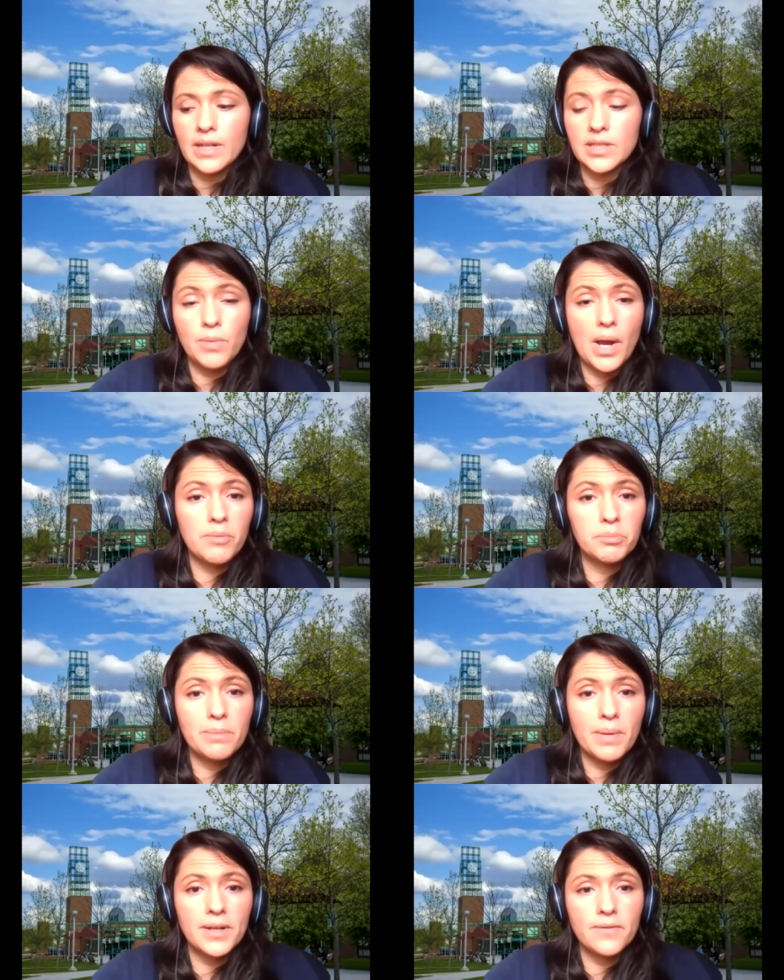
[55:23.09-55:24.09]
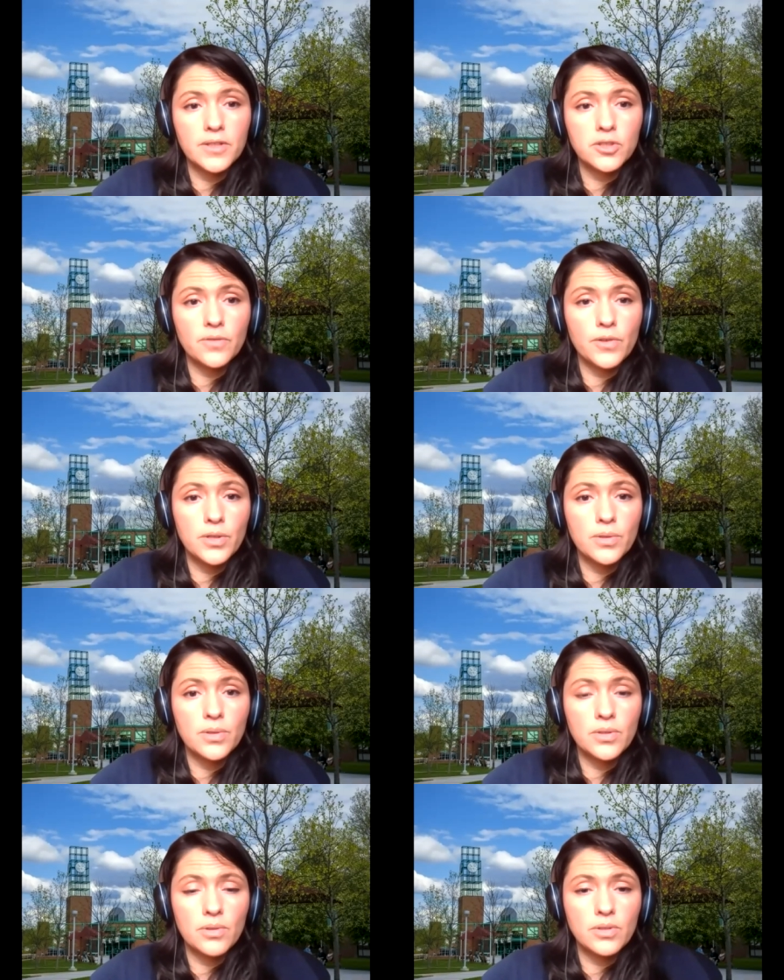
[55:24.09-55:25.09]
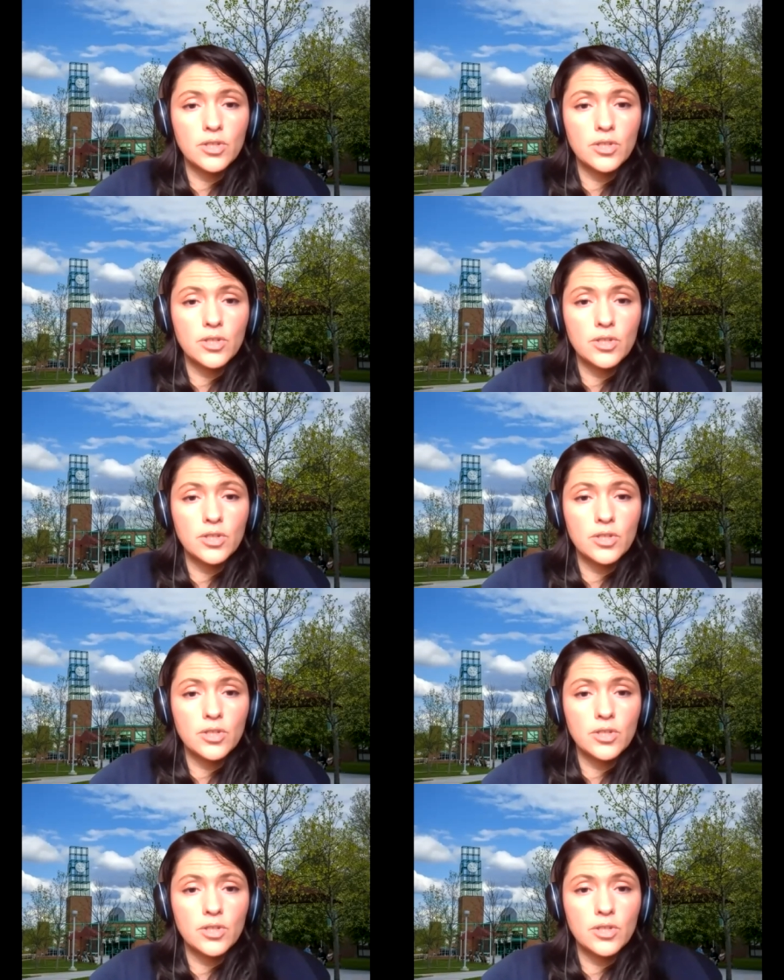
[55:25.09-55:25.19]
then it's probably beneficial for you to,